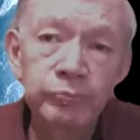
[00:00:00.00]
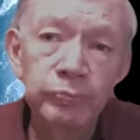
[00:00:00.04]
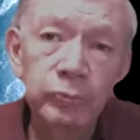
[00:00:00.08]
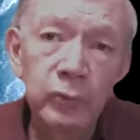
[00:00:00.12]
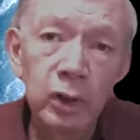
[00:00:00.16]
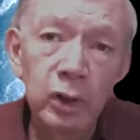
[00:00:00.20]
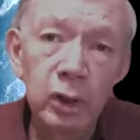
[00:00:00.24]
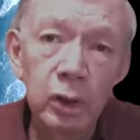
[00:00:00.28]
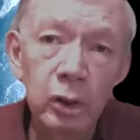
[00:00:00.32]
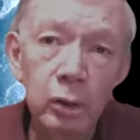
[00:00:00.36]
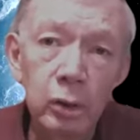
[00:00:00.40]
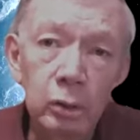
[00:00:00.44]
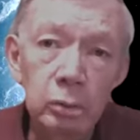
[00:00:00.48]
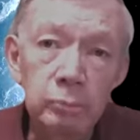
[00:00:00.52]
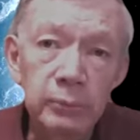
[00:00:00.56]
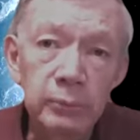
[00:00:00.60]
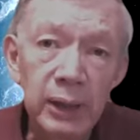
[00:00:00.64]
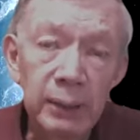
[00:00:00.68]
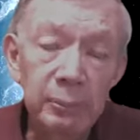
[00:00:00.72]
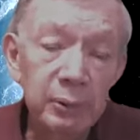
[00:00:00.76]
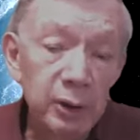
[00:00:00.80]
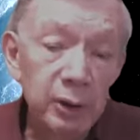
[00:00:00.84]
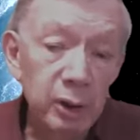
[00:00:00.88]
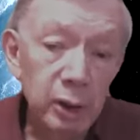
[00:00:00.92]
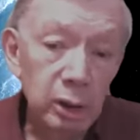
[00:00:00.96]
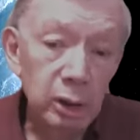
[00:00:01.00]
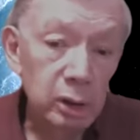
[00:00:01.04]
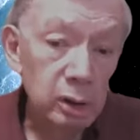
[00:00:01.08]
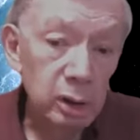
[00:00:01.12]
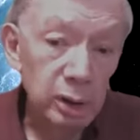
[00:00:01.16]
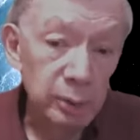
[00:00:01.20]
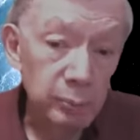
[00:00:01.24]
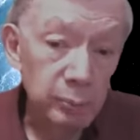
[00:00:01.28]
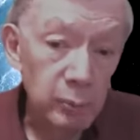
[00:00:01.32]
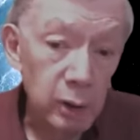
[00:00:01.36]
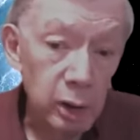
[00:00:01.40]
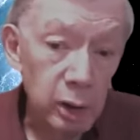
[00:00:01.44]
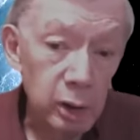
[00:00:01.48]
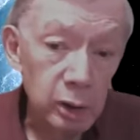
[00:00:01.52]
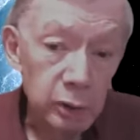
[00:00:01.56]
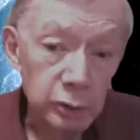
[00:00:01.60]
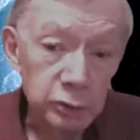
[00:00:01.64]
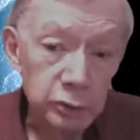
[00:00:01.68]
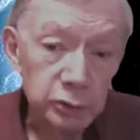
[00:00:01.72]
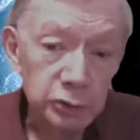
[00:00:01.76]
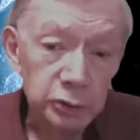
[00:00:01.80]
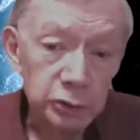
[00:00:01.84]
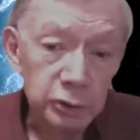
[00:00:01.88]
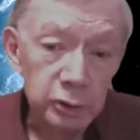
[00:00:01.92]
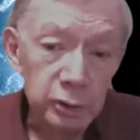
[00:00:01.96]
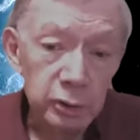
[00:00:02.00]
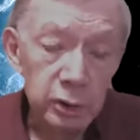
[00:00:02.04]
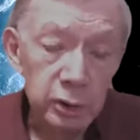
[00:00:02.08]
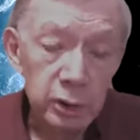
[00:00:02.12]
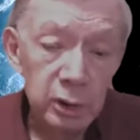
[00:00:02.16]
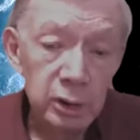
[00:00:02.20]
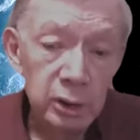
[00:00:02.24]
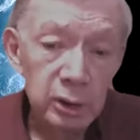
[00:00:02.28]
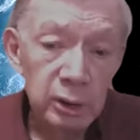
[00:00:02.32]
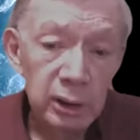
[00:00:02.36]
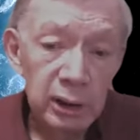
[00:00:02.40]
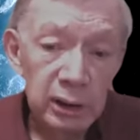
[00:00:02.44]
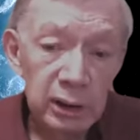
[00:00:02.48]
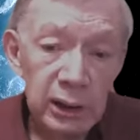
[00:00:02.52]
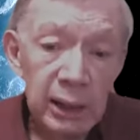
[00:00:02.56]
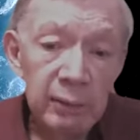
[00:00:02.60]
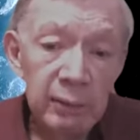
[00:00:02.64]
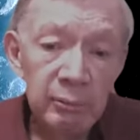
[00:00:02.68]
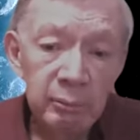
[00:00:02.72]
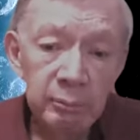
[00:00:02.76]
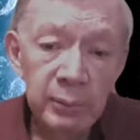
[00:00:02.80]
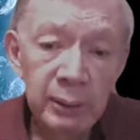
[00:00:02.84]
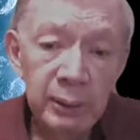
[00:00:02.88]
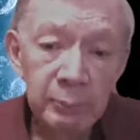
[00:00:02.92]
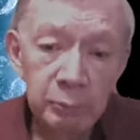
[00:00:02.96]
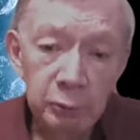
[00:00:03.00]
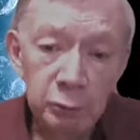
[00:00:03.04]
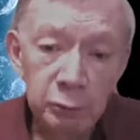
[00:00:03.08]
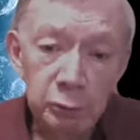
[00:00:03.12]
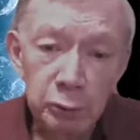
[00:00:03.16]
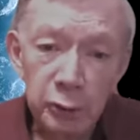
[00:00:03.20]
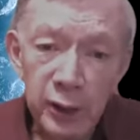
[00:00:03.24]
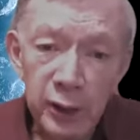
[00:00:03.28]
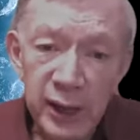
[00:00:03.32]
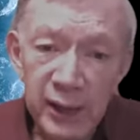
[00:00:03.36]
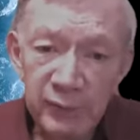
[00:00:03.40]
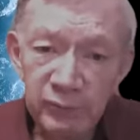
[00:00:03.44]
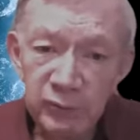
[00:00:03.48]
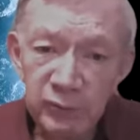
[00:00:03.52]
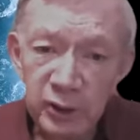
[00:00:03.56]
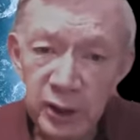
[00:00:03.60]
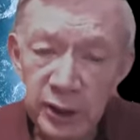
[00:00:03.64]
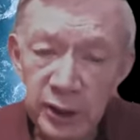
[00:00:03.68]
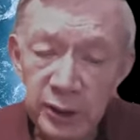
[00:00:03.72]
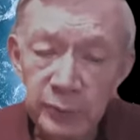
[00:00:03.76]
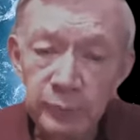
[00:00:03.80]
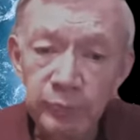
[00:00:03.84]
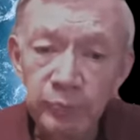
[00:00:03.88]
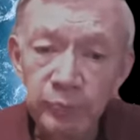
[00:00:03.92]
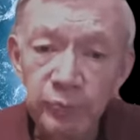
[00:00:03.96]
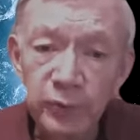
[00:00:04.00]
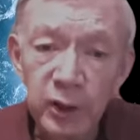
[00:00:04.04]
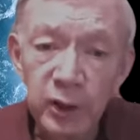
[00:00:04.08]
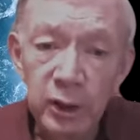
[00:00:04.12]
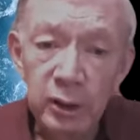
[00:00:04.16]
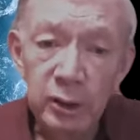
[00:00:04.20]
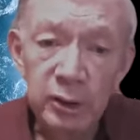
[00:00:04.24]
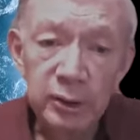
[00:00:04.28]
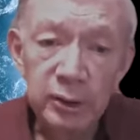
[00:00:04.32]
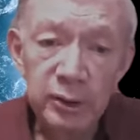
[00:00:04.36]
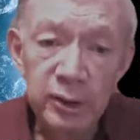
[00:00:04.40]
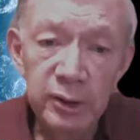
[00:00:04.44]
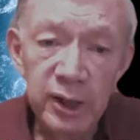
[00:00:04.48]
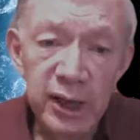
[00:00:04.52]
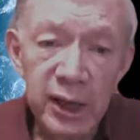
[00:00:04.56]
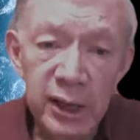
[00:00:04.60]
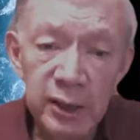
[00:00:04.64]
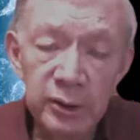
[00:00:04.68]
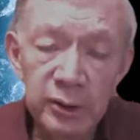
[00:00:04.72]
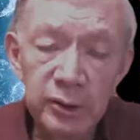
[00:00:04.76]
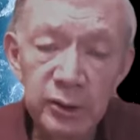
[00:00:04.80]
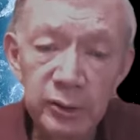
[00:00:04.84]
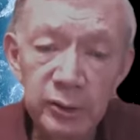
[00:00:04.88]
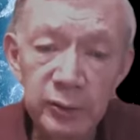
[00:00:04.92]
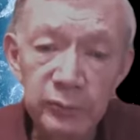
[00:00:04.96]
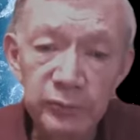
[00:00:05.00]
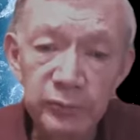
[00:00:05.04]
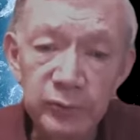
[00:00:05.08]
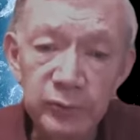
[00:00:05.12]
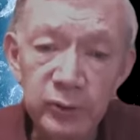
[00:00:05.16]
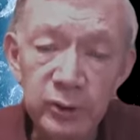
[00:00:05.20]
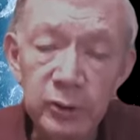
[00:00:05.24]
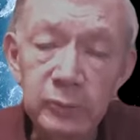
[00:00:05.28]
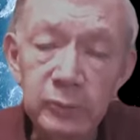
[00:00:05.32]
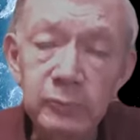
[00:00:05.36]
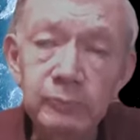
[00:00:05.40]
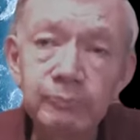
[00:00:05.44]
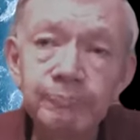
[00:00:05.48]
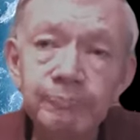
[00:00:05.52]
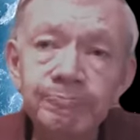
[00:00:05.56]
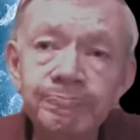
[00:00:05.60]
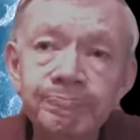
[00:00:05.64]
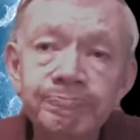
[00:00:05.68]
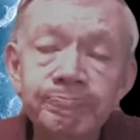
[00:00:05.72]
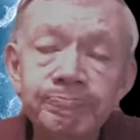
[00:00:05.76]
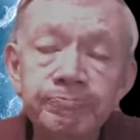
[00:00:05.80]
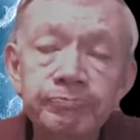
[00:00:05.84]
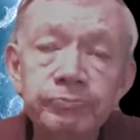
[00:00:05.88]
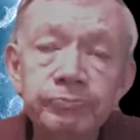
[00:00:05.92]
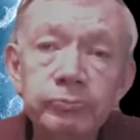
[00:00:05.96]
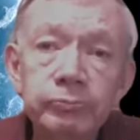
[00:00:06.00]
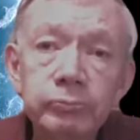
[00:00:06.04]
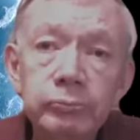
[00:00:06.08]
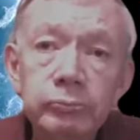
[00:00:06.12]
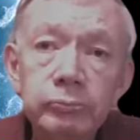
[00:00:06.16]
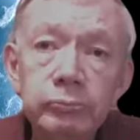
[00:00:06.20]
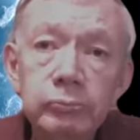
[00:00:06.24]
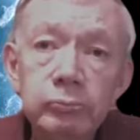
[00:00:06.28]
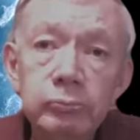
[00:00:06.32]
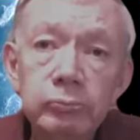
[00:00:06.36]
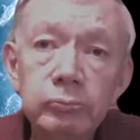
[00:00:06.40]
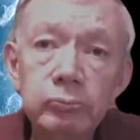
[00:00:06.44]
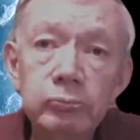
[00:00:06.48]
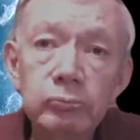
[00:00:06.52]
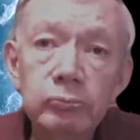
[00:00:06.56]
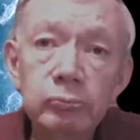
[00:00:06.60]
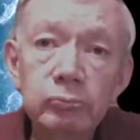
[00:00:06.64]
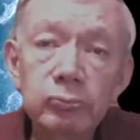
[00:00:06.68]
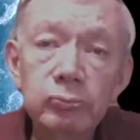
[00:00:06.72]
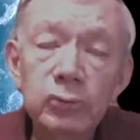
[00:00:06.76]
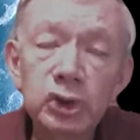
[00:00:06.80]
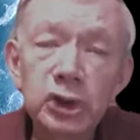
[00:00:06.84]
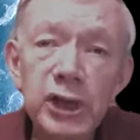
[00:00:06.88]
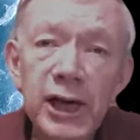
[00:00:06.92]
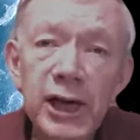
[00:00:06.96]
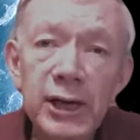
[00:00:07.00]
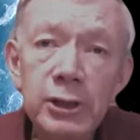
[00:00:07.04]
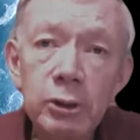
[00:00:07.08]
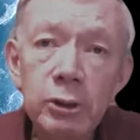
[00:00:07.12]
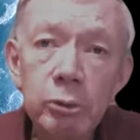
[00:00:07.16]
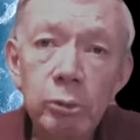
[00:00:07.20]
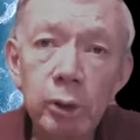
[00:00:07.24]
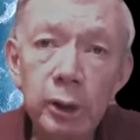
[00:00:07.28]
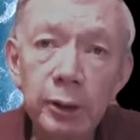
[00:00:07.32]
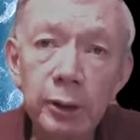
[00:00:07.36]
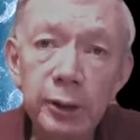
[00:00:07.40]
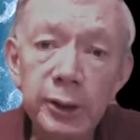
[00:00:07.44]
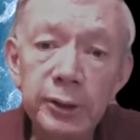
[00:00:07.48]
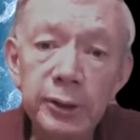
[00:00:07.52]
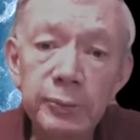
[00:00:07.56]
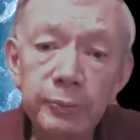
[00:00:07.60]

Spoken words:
maybe early March. I remember traveling the end of January